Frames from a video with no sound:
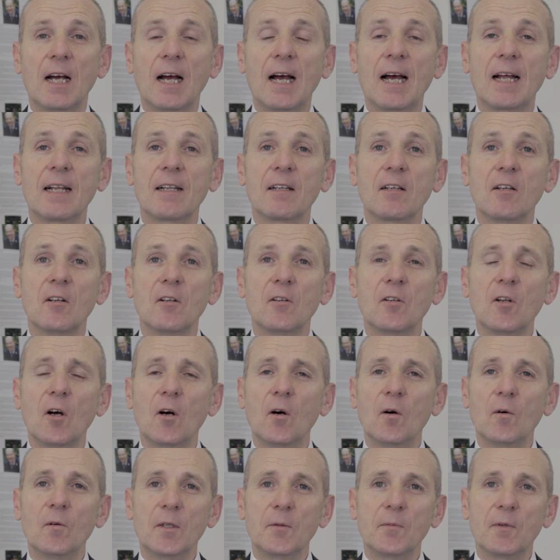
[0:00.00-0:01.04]
And not
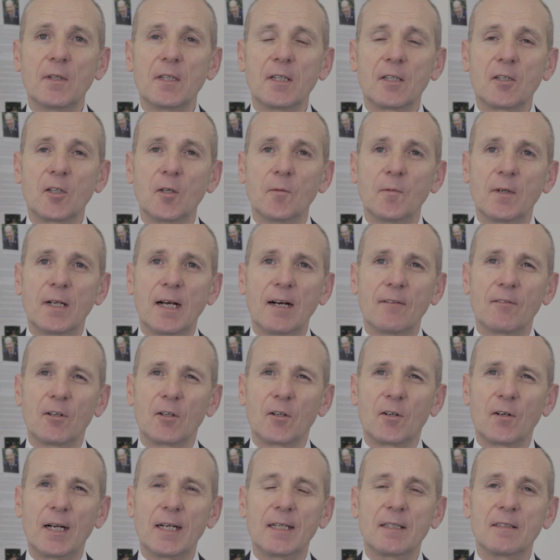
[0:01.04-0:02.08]
only will they come and have a
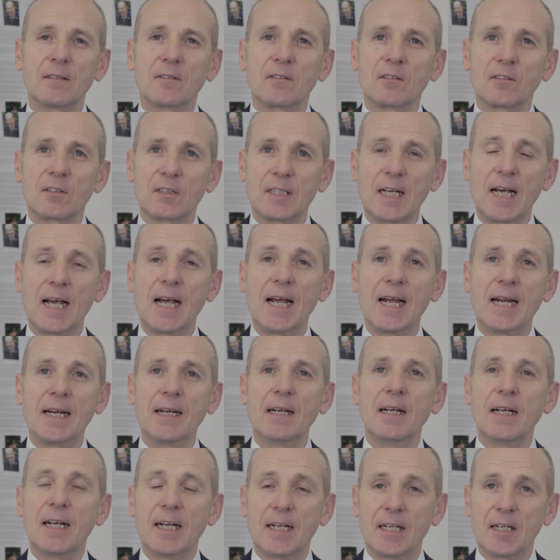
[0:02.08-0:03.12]
great
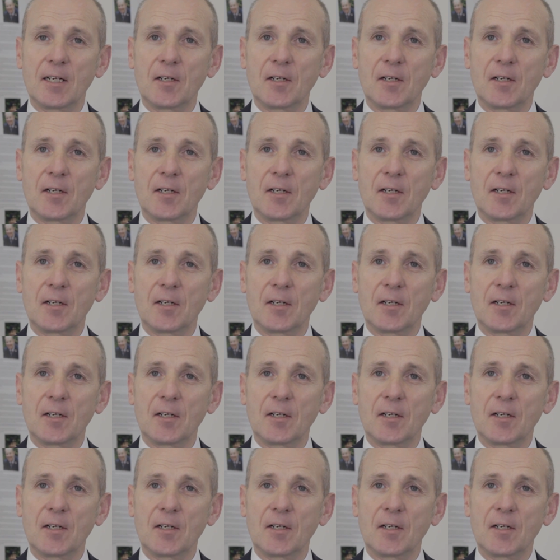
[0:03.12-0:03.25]
stay in a